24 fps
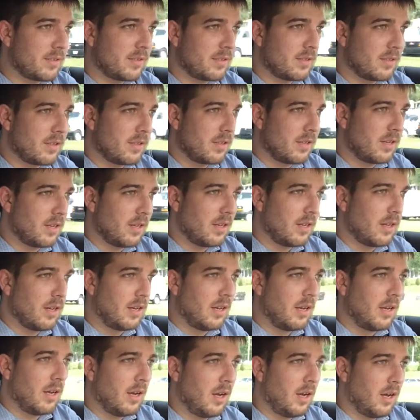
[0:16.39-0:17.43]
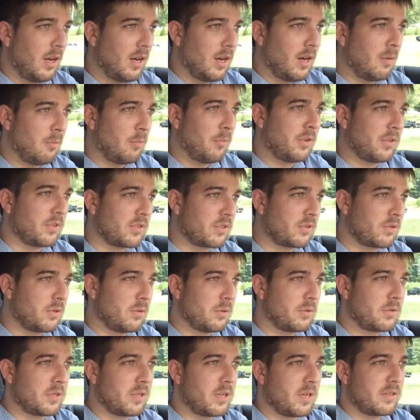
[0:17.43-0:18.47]
We're just
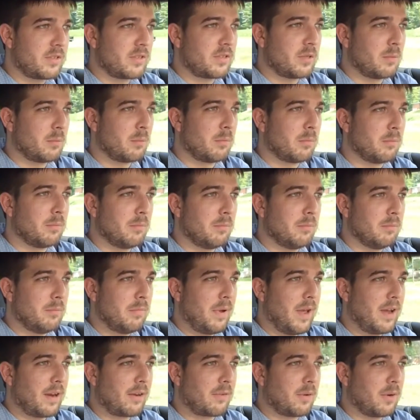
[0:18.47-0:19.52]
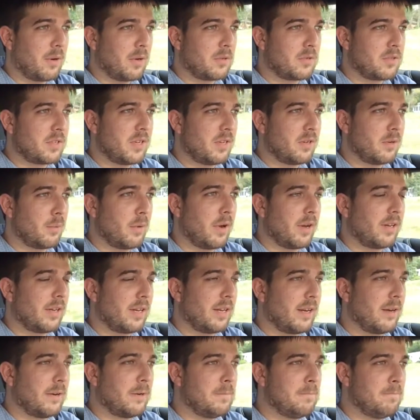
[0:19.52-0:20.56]
cruising on some back roads here right
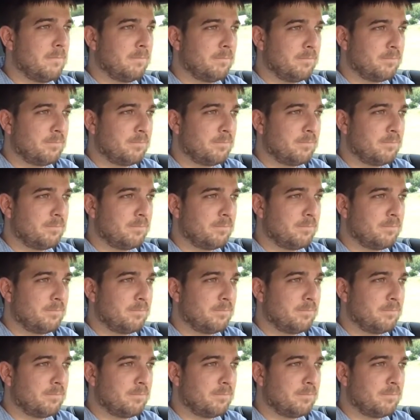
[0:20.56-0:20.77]
now.